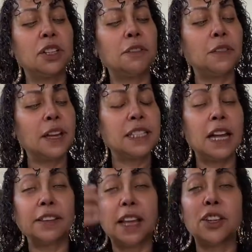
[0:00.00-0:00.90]
going to find
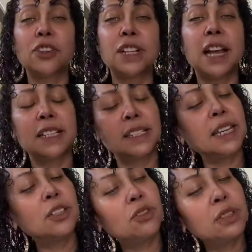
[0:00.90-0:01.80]
out that you're not as
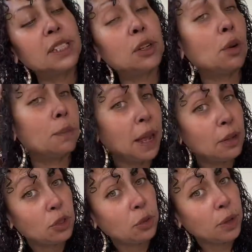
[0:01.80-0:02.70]
interested or
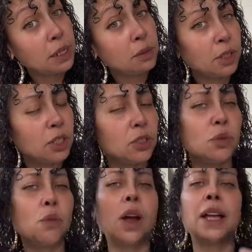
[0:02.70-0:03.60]
bound to it as much as
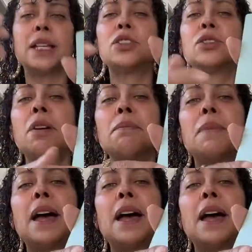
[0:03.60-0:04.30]
you want, and start